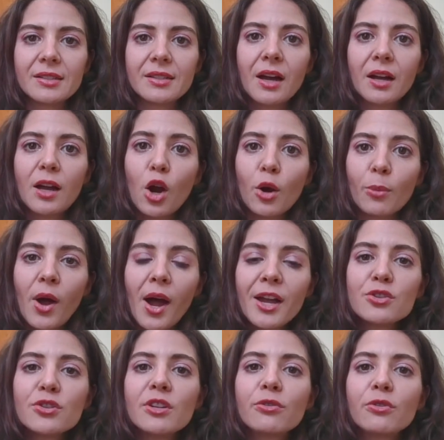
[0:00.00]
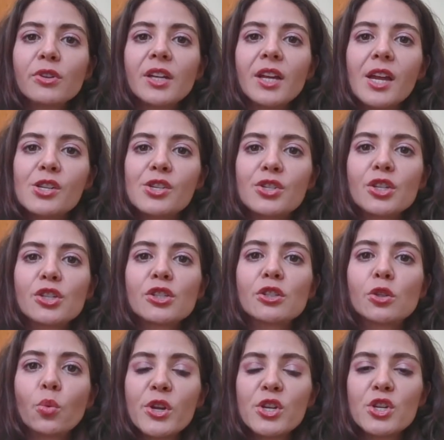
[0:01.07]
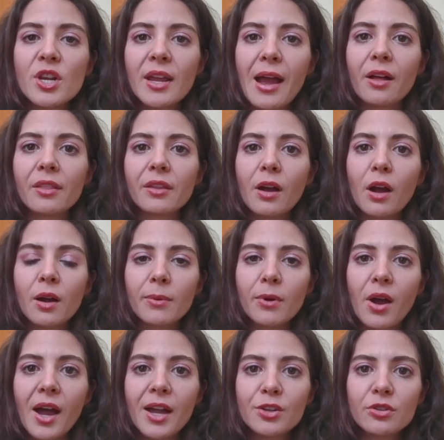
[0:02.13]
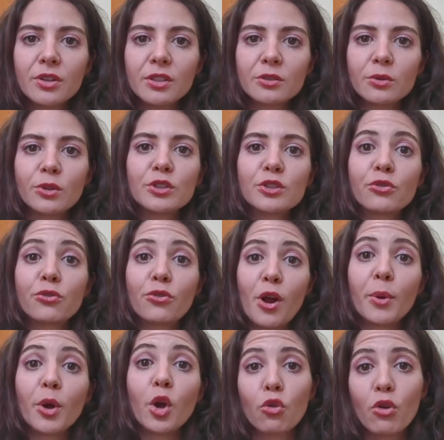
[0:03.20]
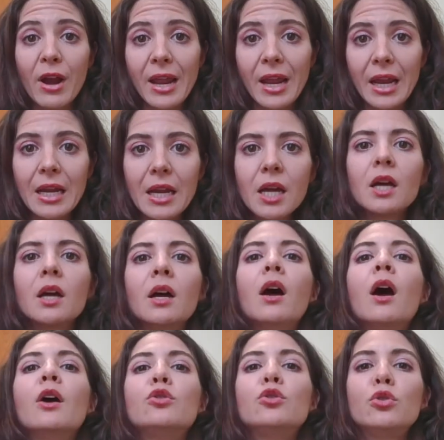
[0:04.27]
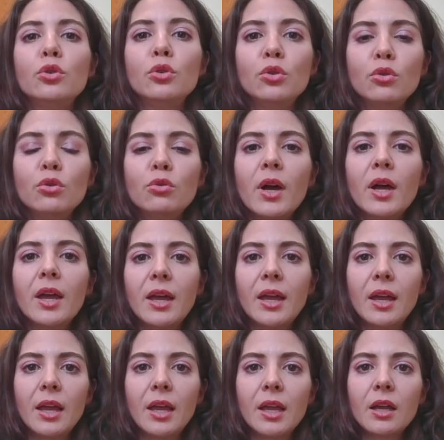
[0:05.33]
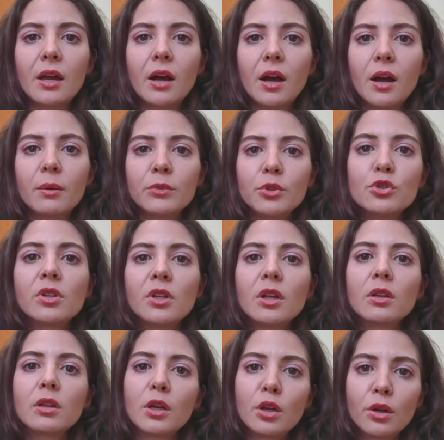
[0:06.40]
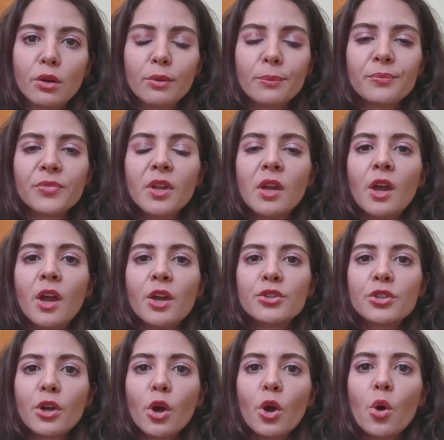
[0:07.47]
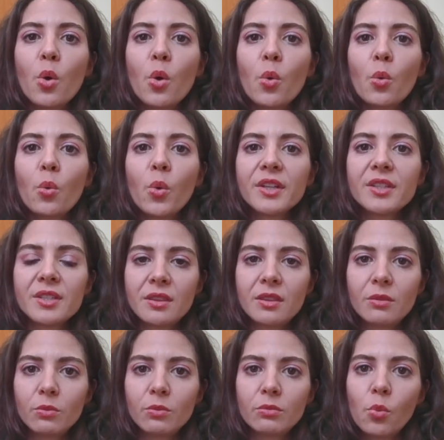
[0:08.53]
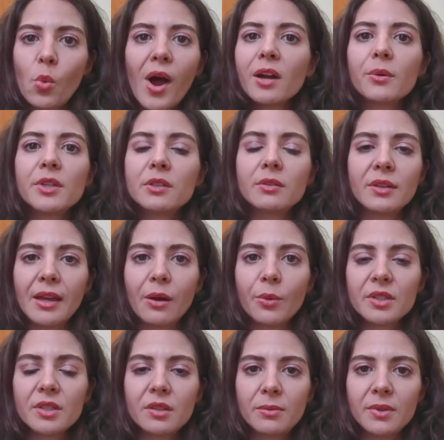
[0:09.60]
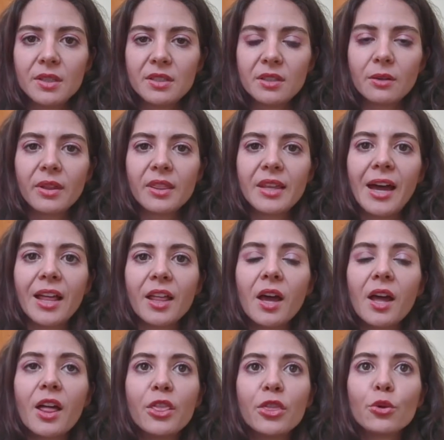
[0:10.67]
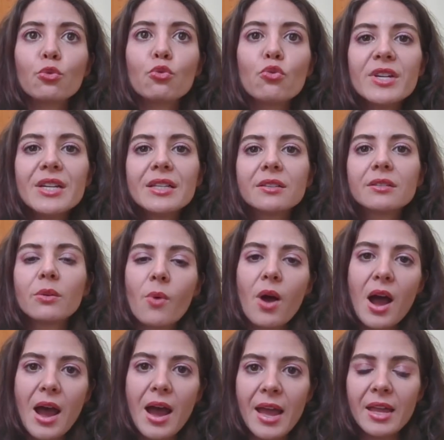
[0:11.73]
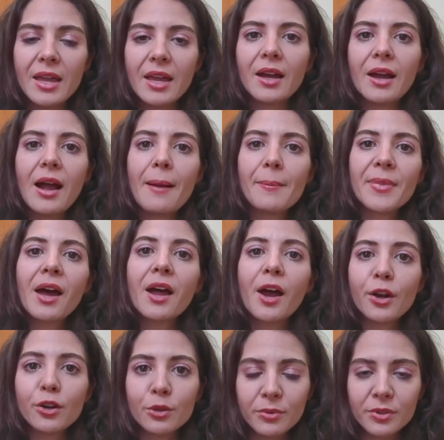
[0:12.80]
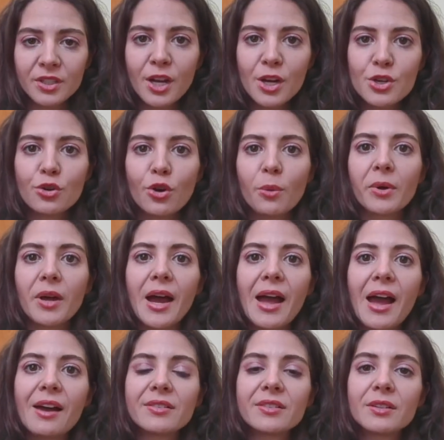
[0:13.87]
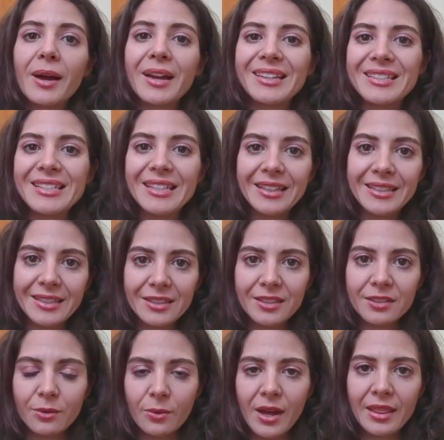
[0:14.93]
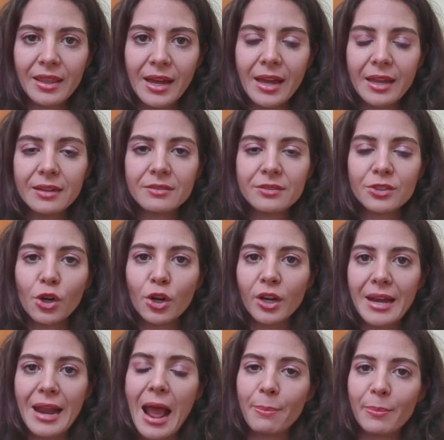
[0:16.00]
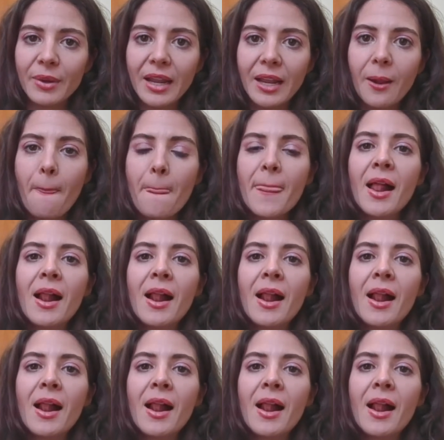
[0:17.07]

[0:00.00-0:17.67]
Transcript: not carbohydrate-free. It's just switching out the carbohydrate source from a grain to a usually a legume. So why are we doing that? What's the big deal with that? The reason why, I'm not 100% sure, but I have some ideas as to why that started happening.